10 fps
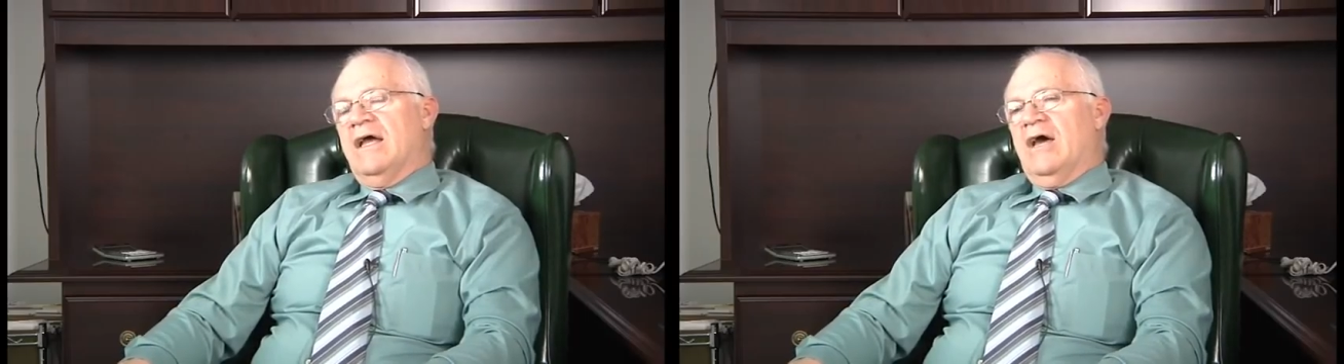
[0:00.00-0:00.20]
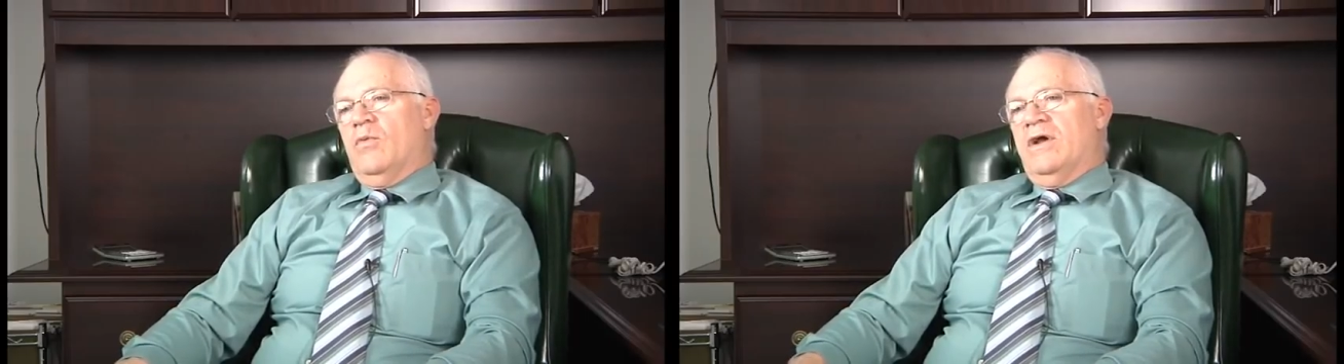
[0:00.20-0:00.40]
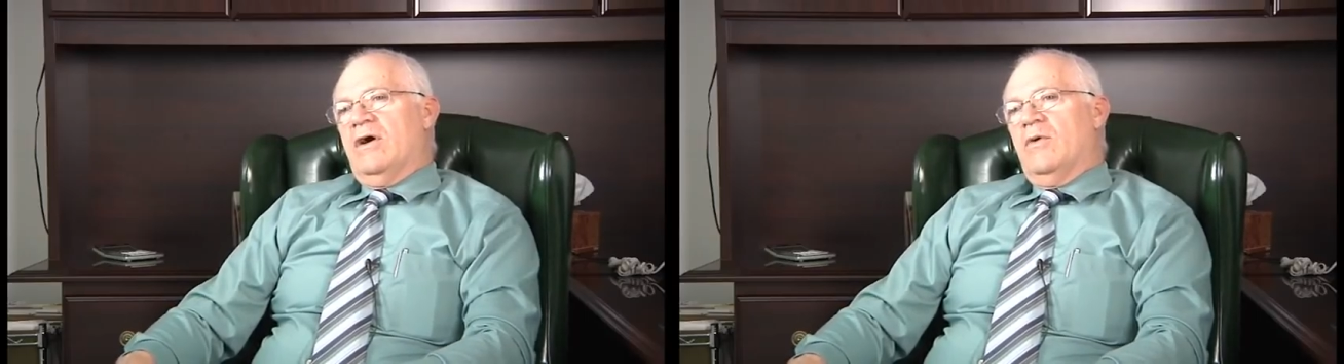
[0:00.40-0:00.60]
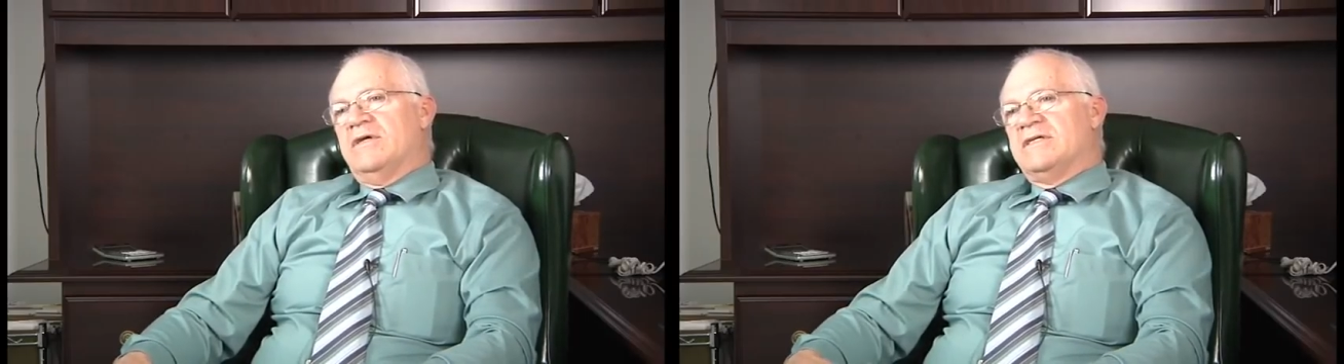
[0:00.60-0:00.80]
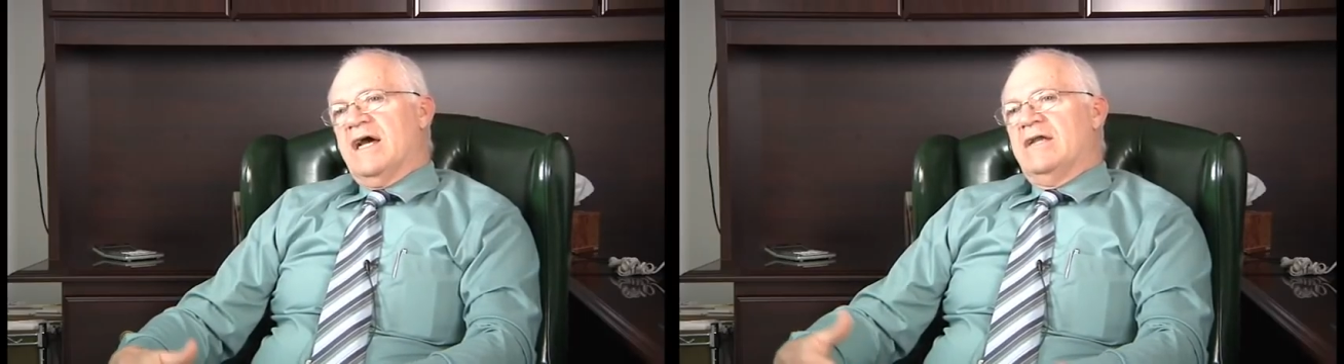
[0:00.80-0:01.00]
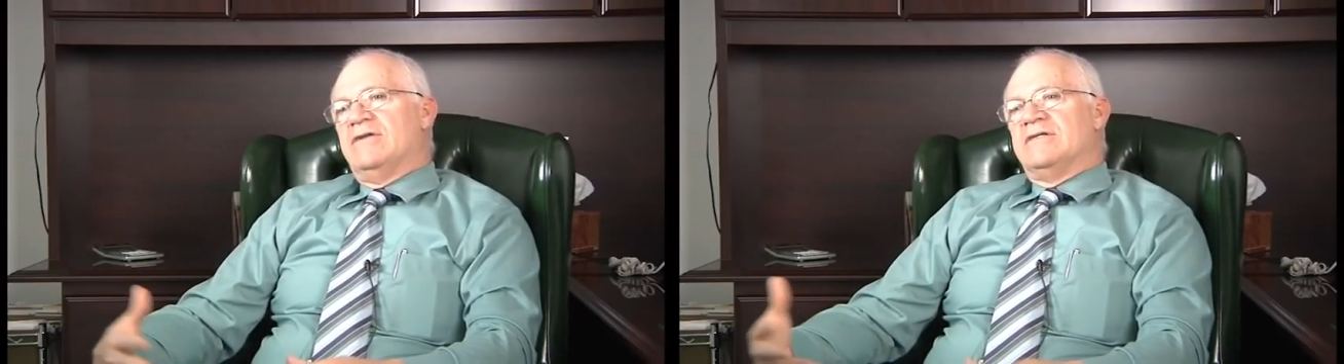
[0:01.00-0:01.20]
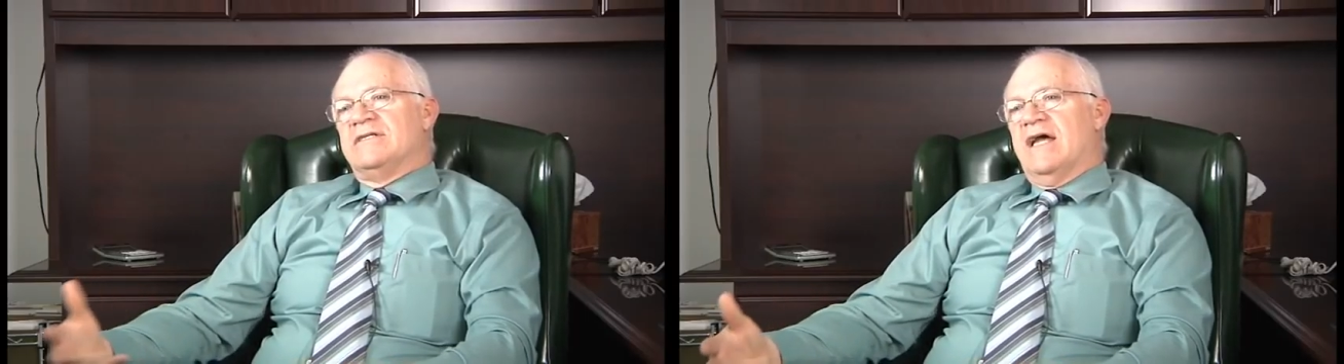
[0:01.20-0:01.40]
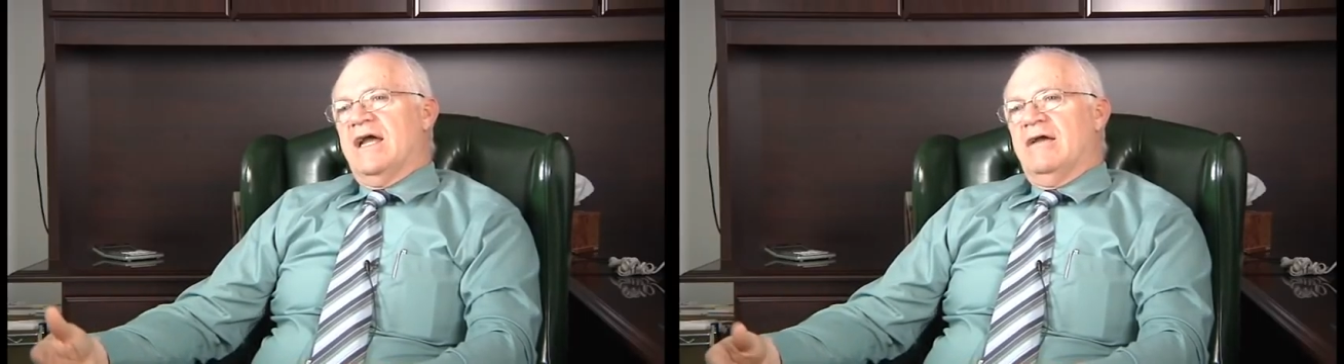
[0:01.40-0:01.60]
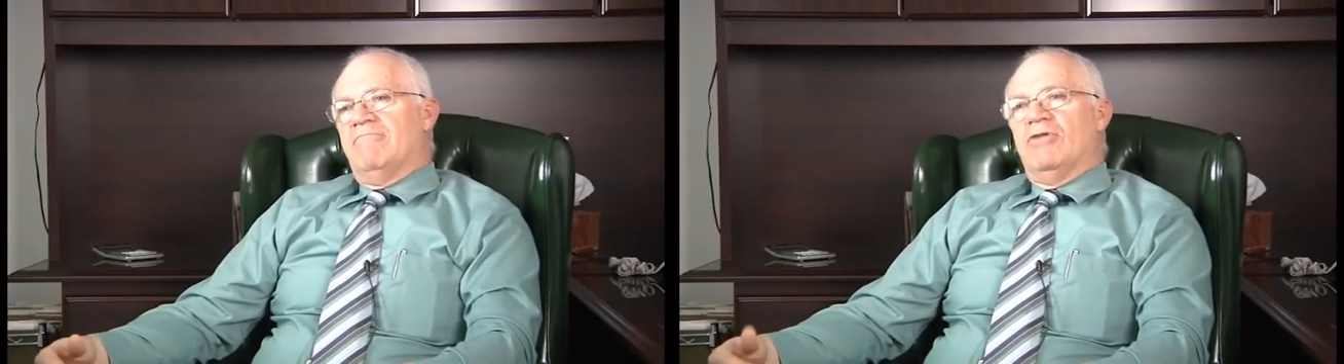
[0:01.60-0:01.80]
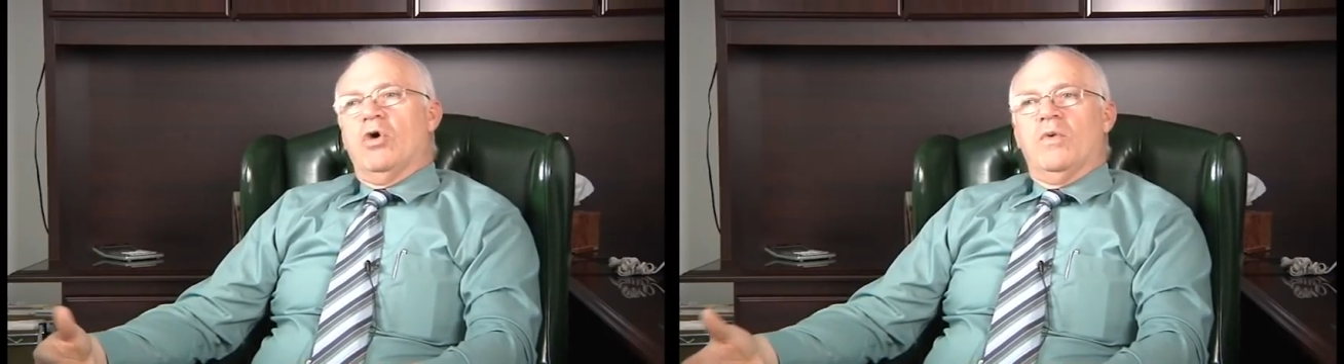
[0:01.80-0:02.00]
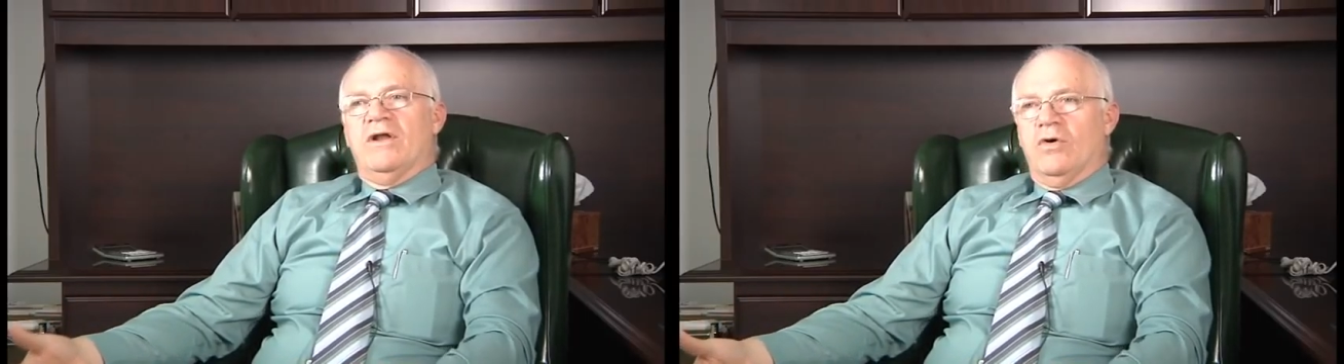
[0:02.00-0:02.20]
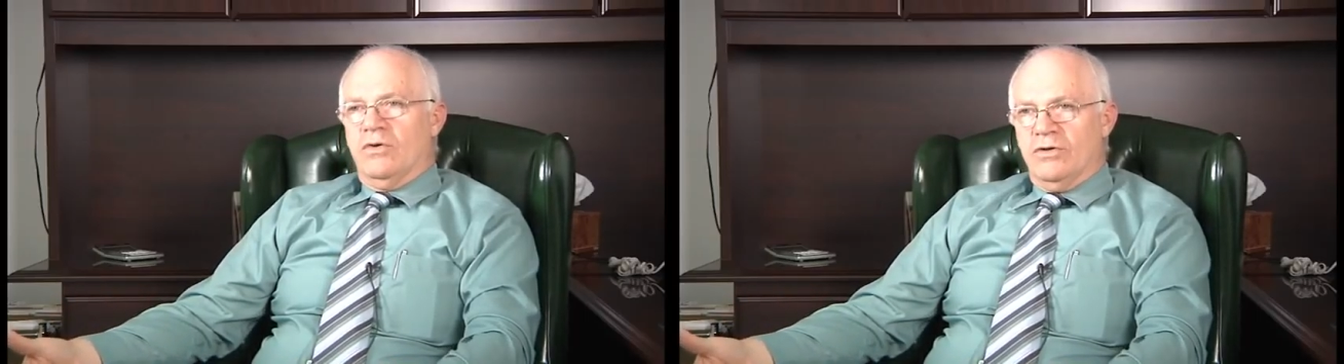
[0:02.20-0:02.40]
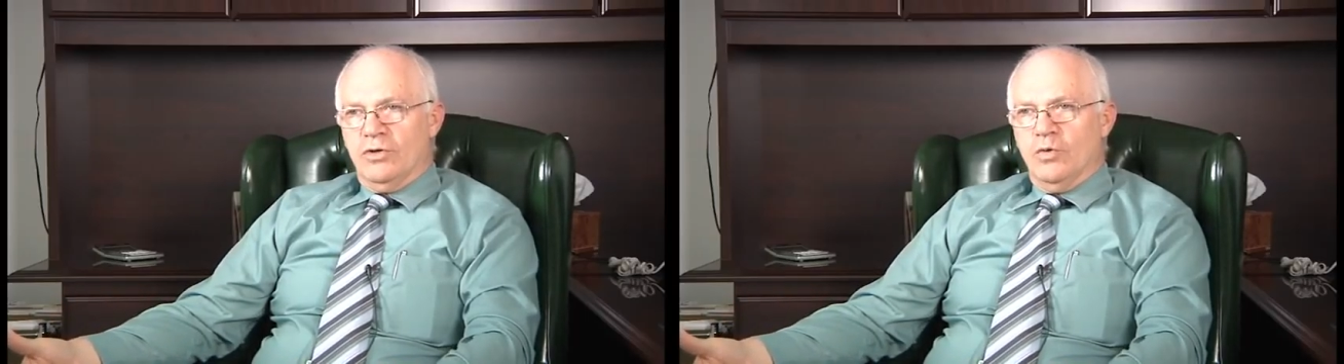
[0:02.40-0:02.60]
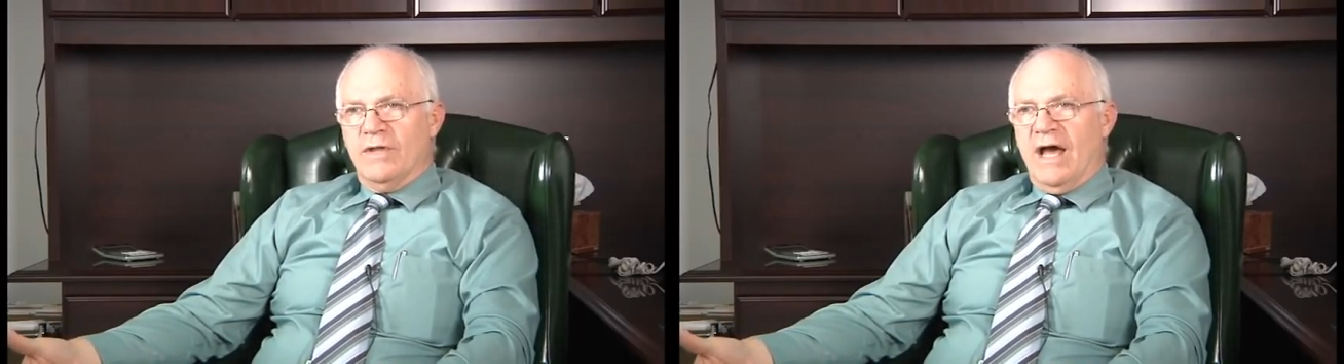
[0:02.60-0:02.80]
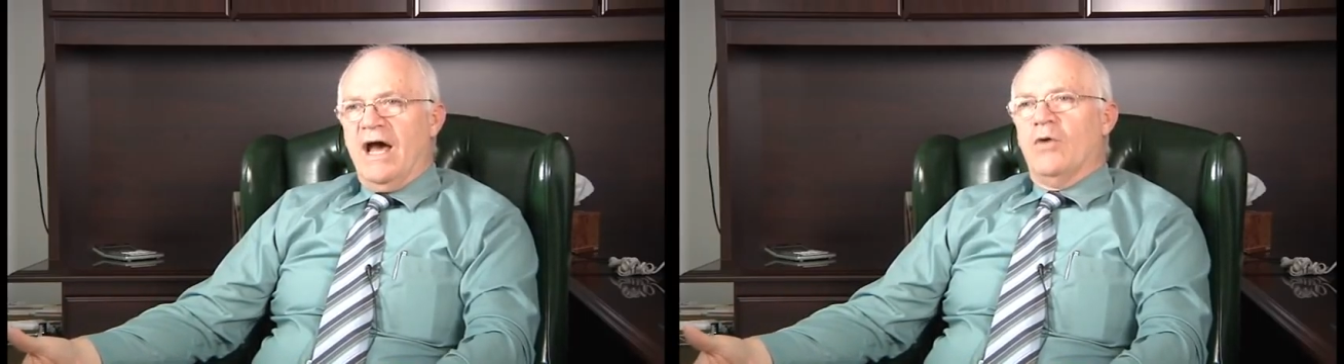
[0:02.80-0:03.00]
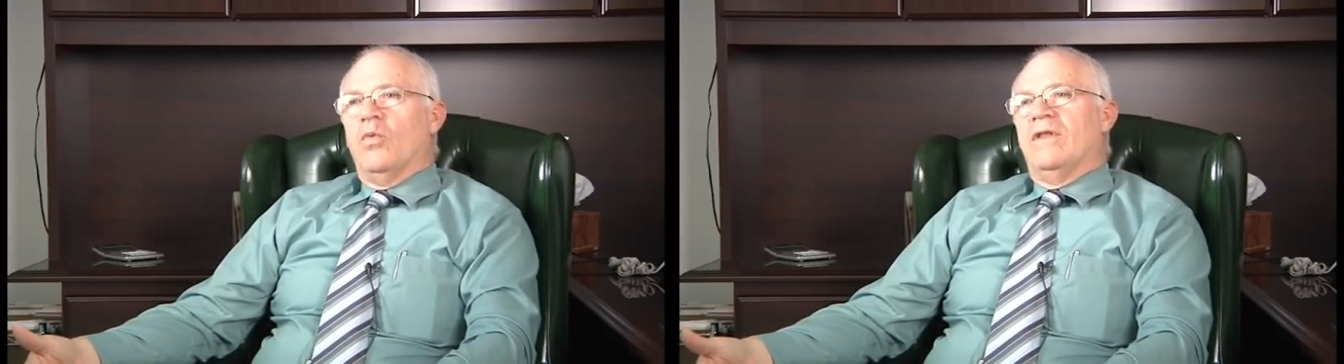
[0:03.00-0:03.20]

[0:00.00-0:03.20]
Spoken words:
And we always had to say, no, we don't do that,